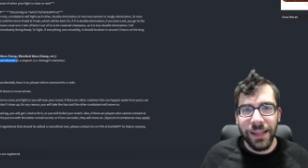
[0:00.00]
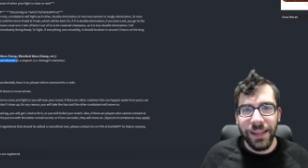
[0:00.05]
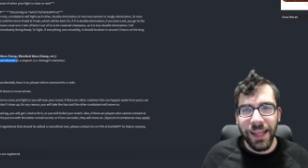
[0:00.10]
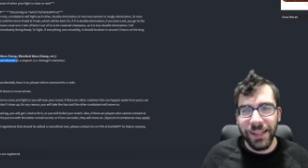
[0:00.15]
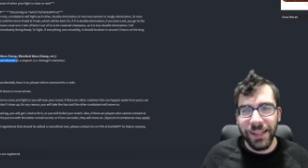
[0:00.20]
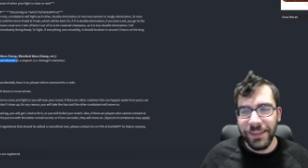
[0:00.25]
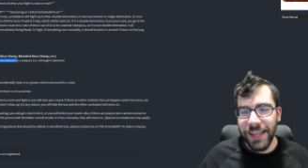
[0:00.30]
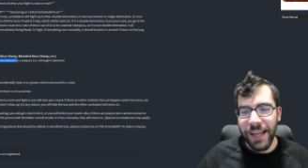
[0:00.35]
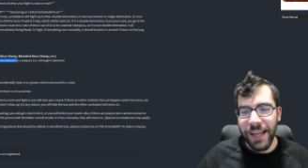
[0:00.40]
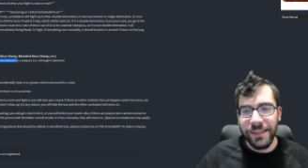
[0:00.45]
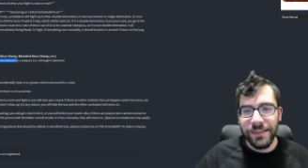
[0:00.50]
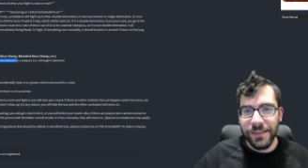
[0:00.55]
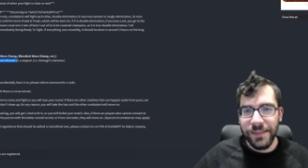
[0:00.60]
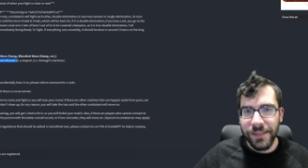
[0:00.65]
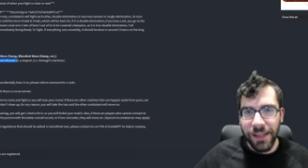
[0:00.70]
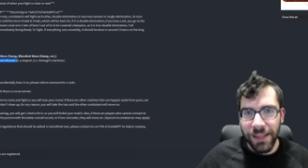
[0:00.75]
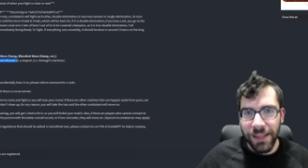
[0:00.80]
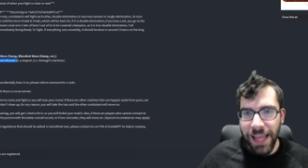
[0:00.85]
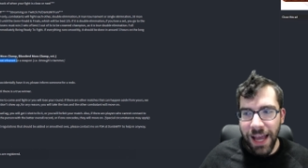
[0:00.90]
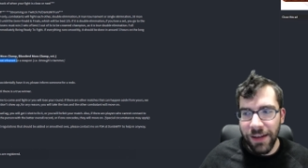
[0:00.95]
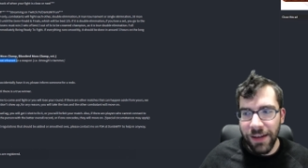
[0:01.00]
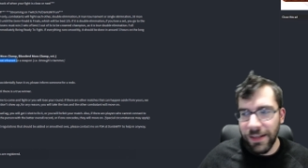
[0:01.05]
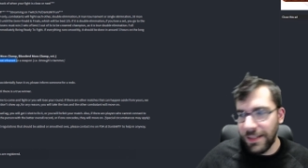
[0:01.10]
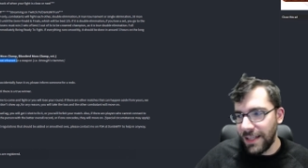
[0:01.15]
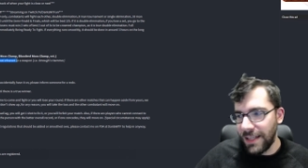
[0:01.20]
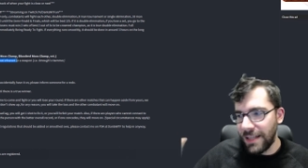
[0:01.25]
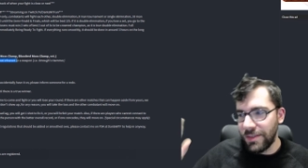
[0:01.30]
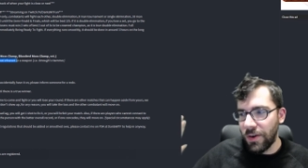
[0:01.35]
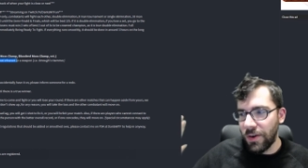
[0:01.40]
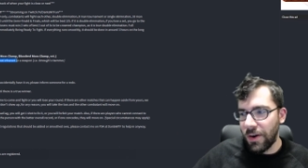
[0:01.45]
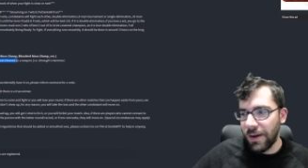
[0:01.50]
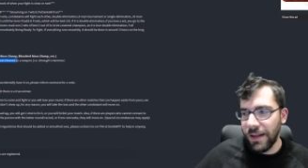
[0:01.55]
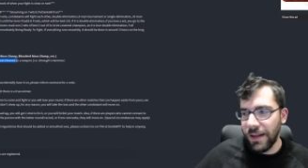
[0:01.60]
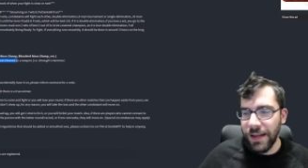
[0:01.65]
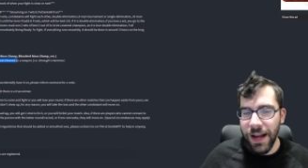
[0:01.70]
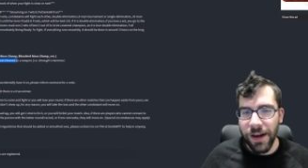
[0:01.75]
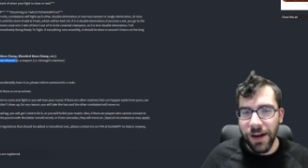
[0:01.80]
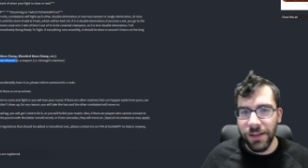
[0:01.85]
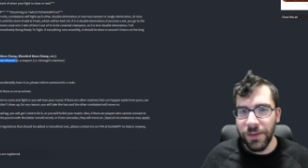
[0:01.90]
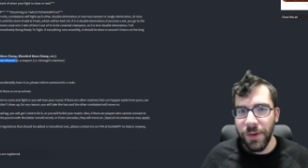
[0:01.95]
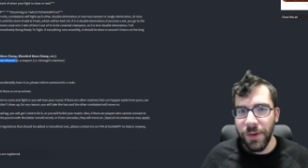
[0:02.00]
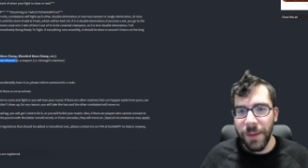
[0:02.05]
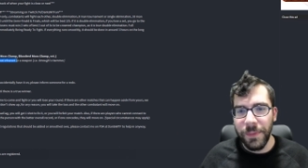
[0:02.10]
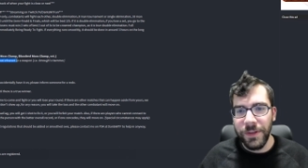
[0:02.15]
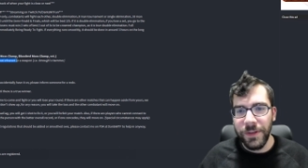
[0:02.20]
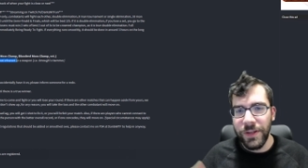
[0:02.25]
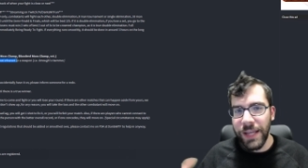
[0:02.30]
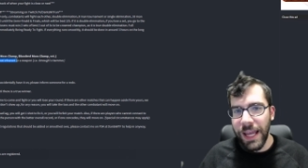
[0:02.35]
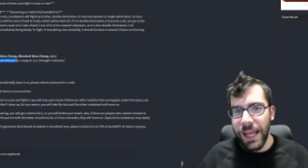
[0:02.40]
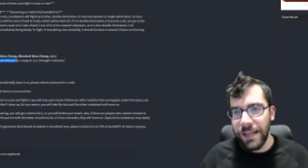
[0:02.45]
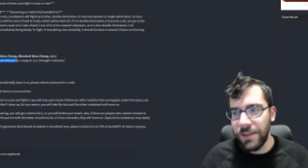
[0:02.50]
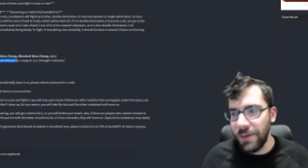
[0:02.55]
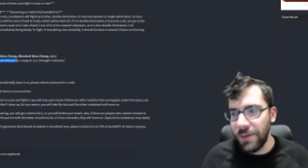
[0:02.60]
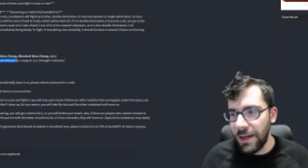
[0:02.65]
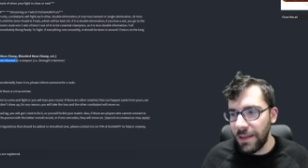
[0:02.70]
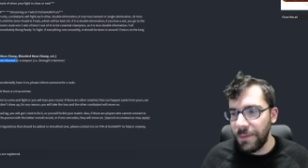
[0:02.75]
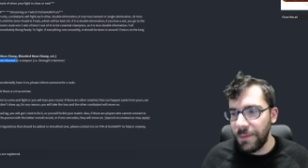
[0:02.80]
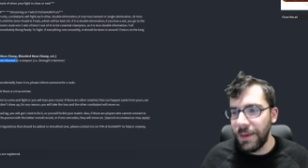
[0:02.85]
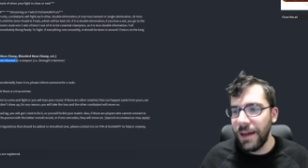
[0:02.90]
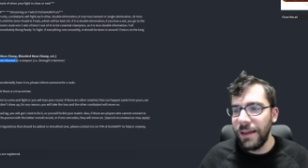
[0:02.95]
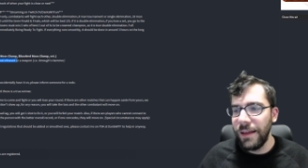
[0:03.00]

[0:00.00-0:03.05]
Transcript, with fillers: Like, that's allowed because that's already inherent in the weapon. You can't do anything about it.